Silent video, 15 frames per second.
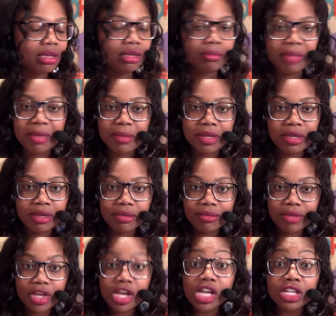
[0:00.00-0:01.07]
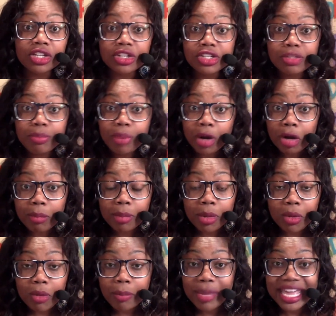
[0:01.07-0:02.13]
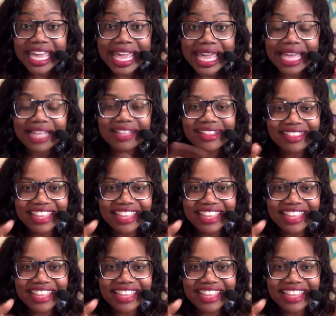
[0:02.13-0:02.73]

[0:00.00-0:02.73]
maybe colors, purple, pink.